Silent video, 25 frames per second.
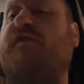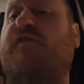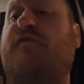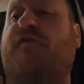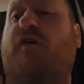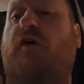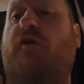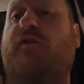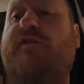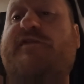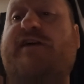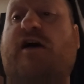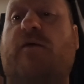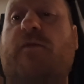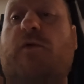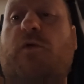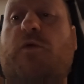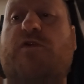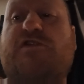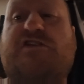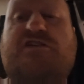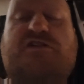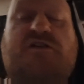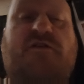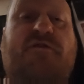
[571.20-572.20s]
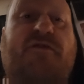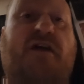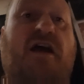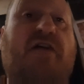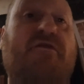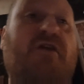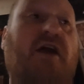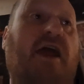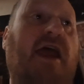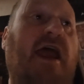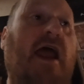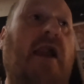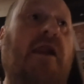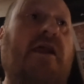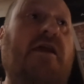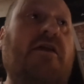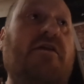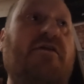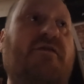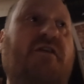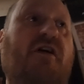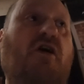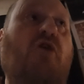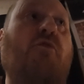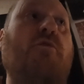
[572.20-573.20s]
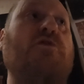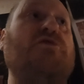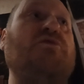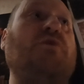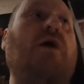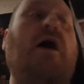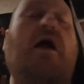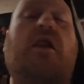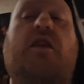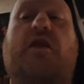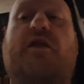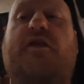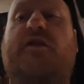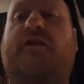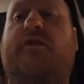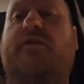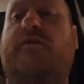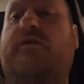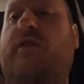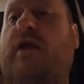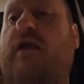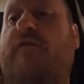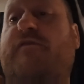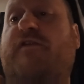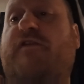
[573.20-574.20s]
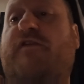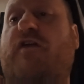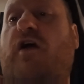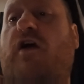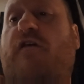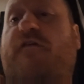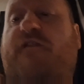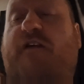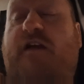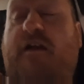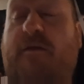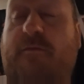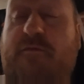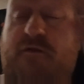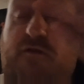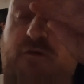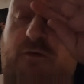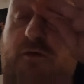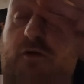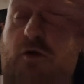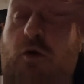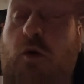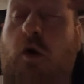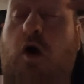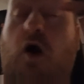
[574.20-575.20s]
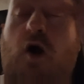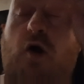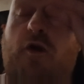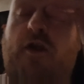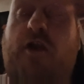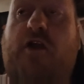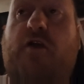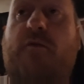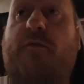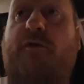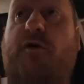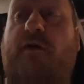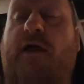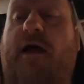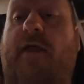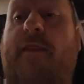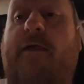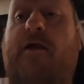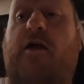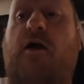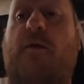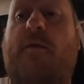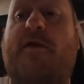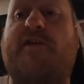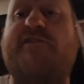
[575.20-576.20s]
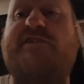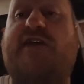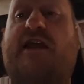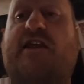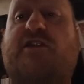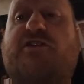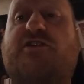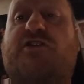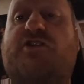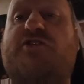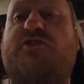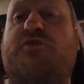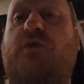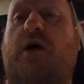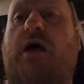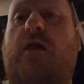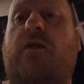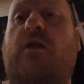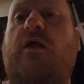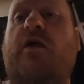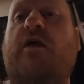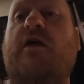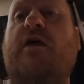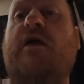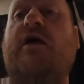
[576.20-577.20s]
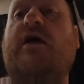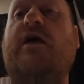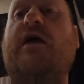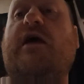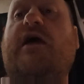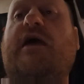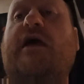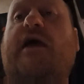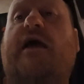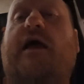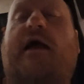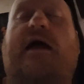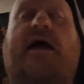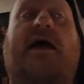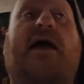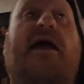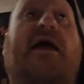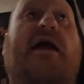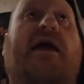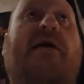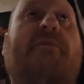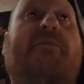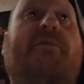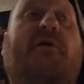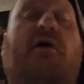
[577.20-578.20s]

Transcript: fun, tell me which is your favourite Alien film as well, and if you've got a favourite quote, you can put that in the comment section as well. But